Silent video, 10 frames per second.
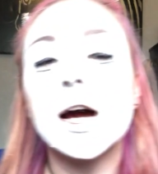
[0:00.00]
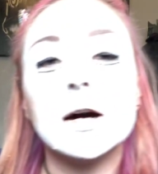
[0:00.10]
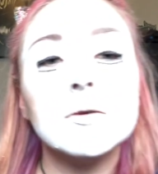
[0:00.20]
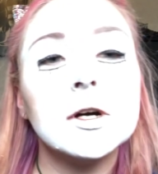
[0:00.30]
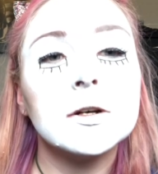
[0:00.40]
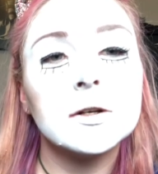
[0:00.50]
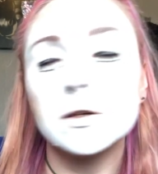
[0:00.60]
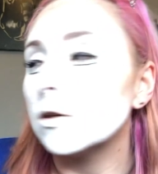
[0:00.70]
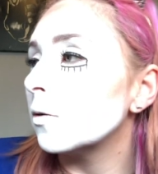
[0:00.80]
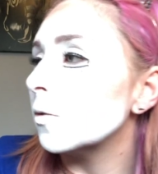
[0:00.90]
now
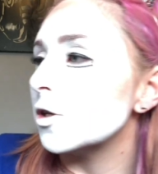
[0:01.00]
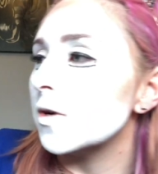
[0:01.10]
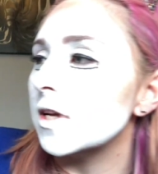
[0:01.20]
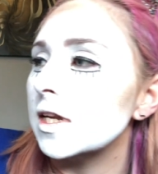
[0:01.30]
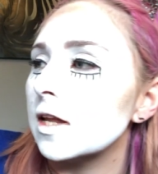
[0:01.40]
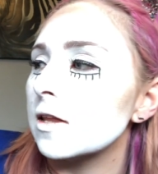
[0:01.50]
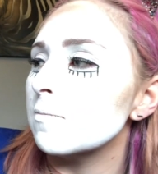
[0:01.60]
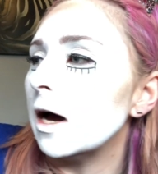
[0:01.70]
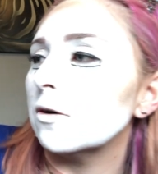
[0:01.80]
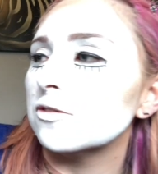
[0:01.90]
we're doing
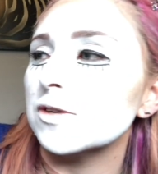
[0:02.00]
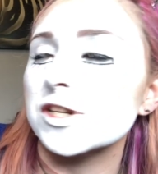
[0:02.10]
the mouth,